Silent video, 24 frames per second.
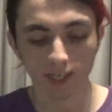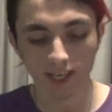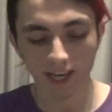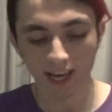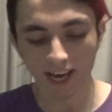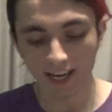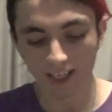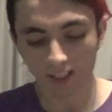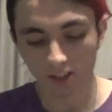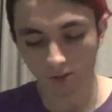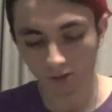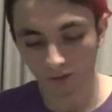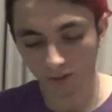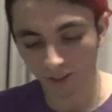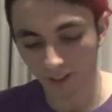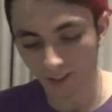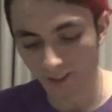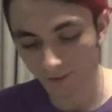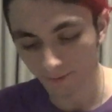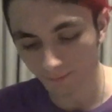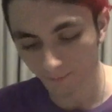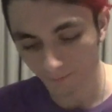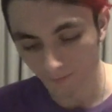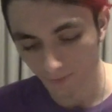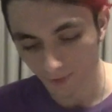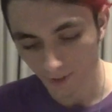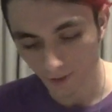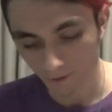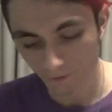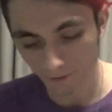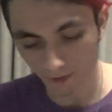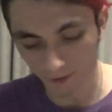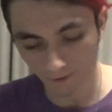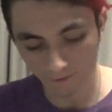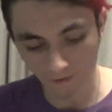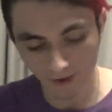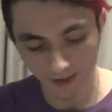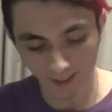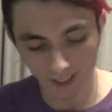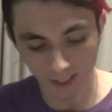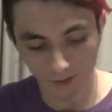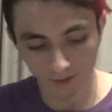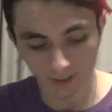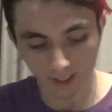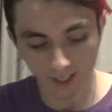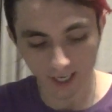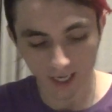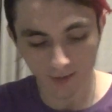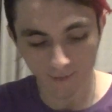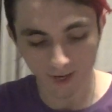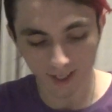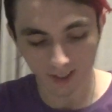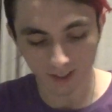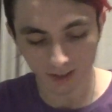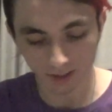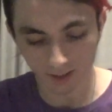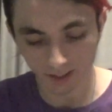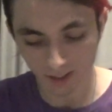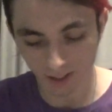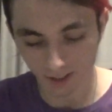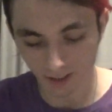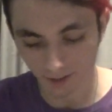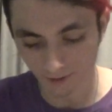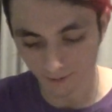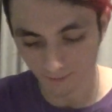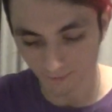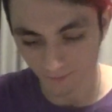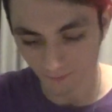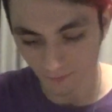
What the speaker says: Actually, fun fact: we